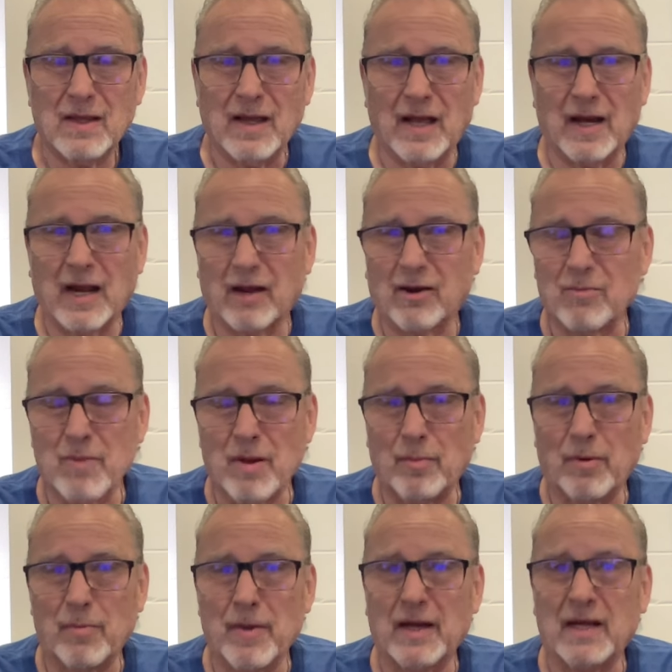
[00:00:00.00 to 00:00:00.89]
And I can
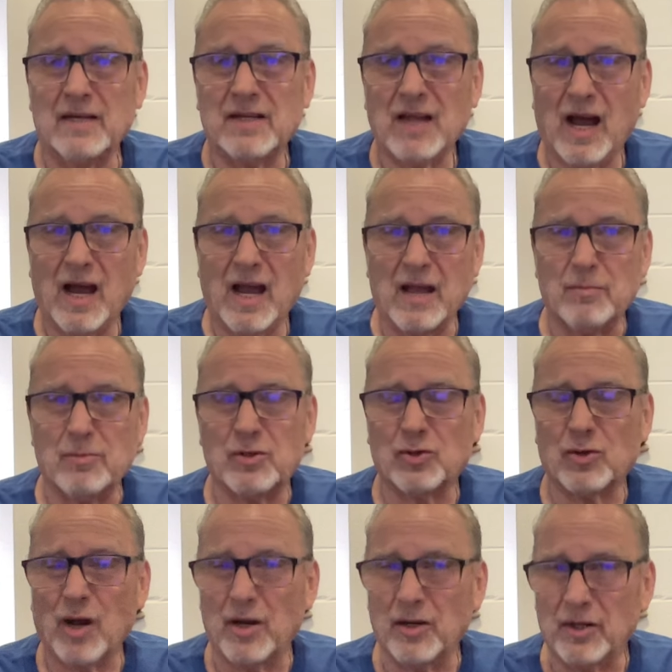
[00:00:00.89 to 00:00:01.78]
remember many
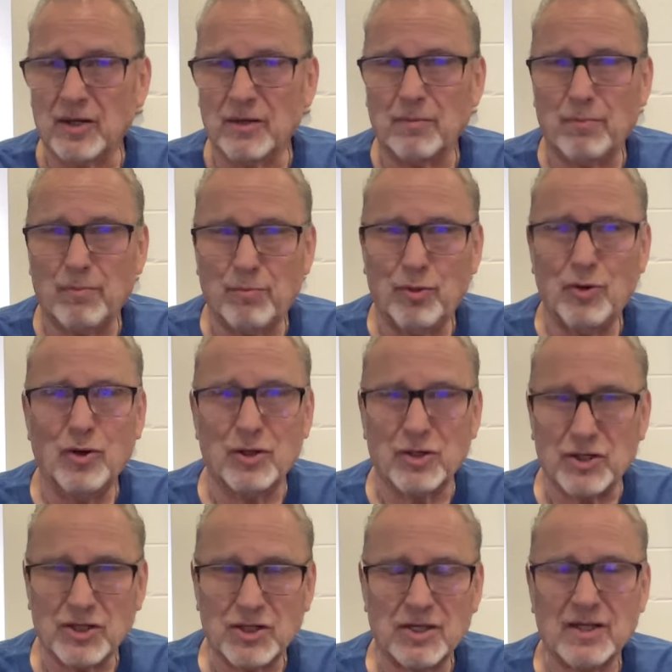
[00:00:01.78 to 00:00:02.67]
times trying to
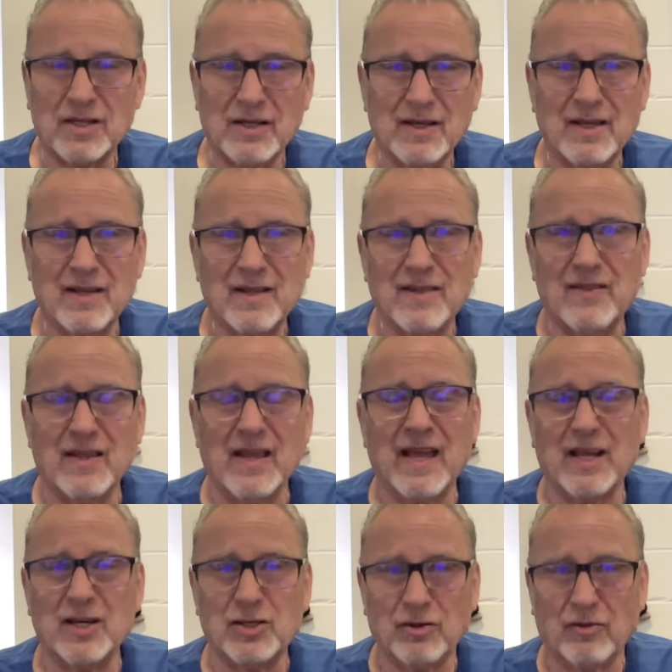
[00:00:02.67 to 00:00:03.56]
push
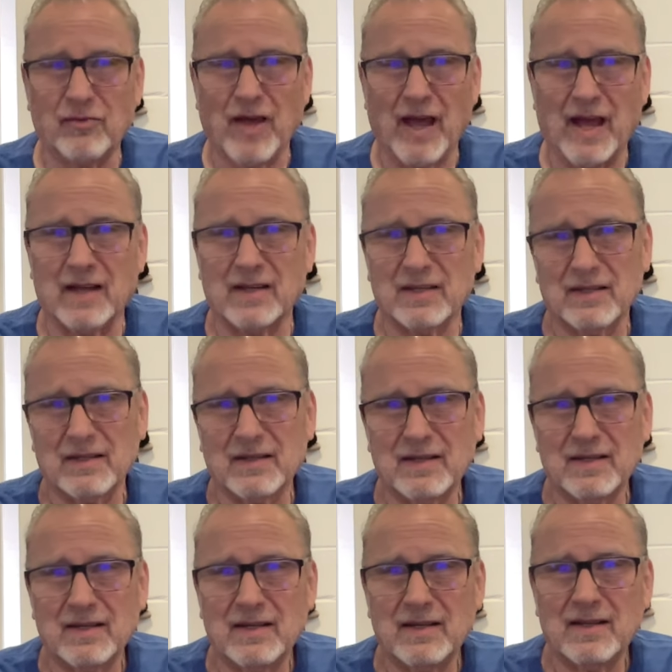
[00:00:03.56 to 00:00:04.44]
the edge of that,
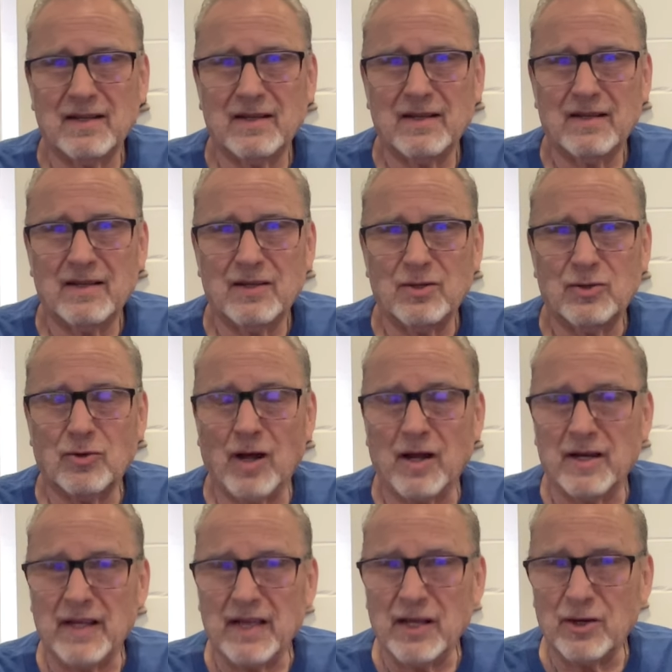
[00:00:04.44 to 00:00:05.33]

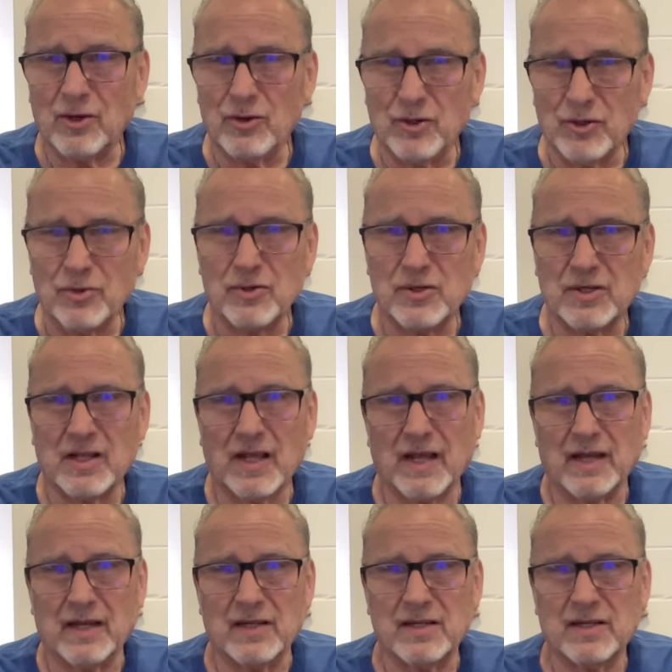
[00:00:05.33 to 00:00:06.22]
trying to introduce
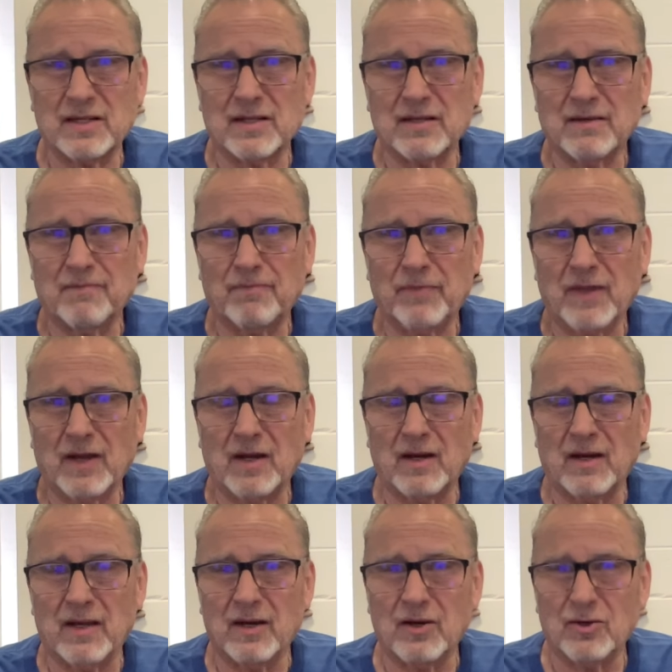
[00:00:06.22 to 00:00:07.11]
things,
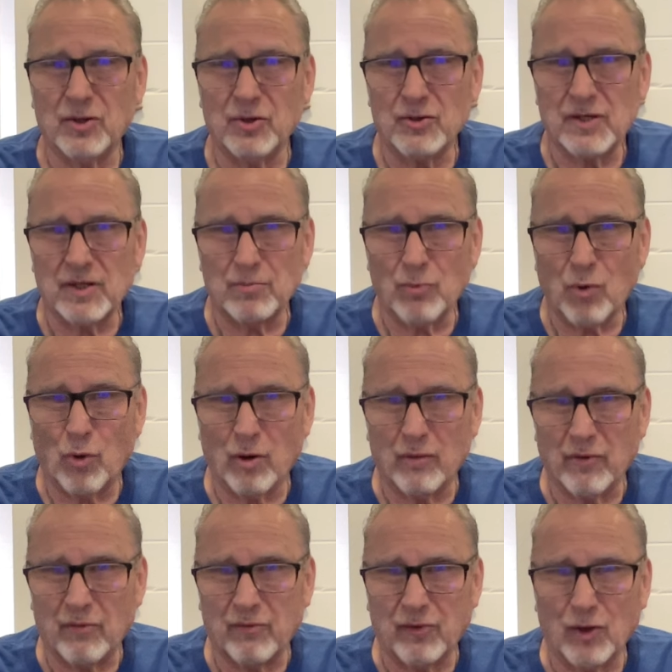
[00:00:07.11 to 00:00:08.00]
introducing
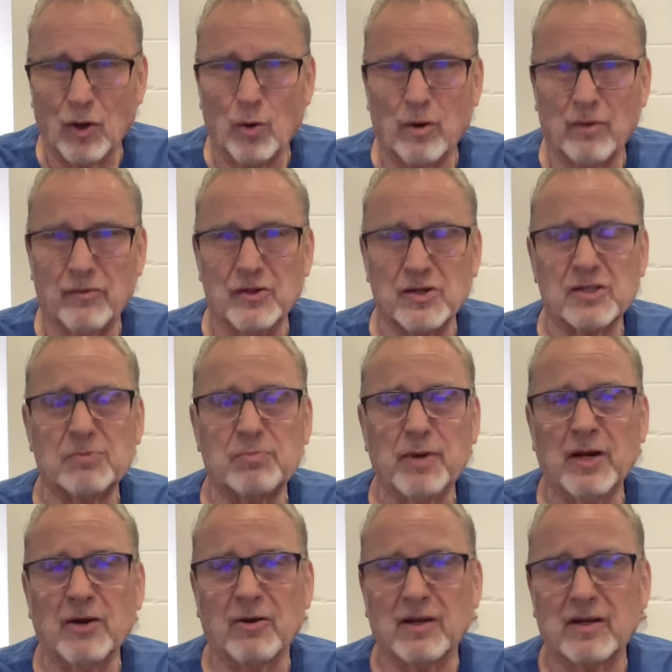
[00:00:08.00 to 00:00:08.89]
more of a flow of the
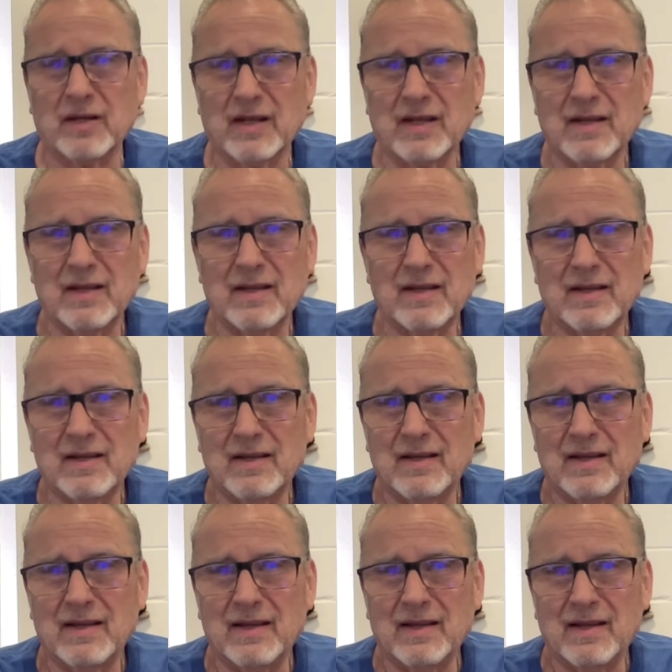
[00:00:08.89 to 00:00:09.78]
Spirit,
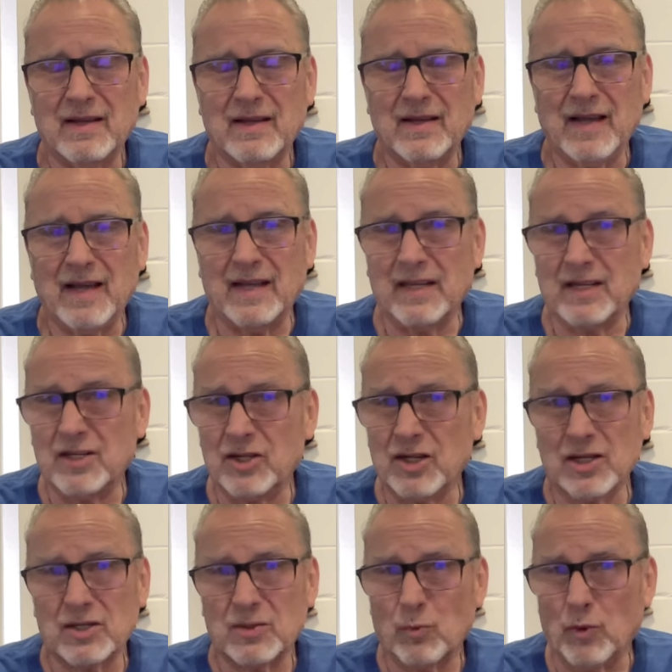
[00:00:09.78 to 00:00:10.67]
and it
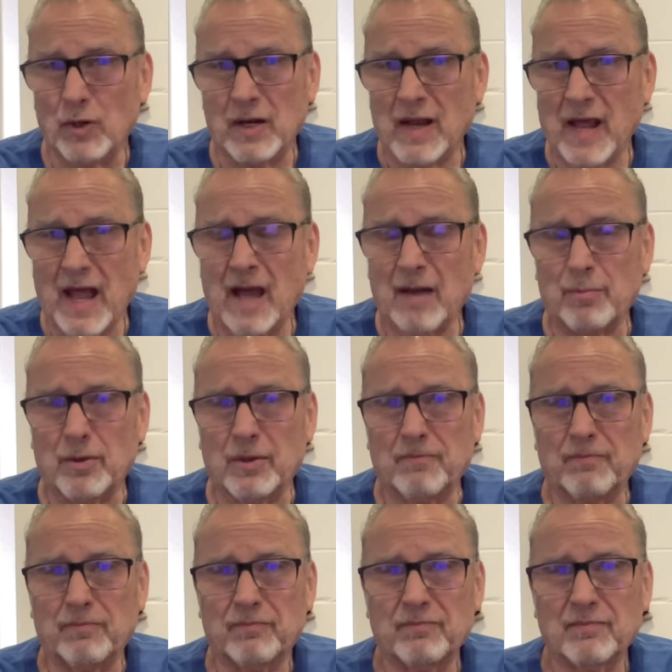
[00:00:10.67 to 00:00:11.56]
just wouldn't
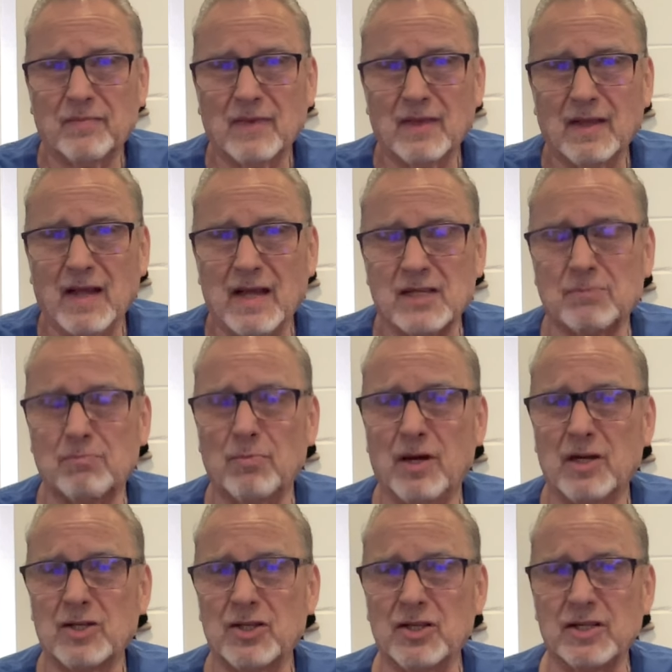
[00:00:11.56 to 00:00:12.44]
happen, as
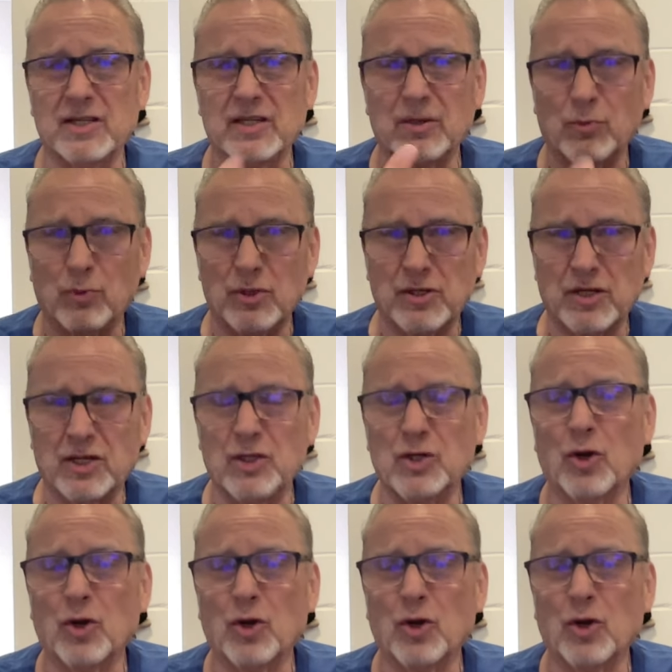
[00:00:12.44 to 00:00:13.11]
much as it was a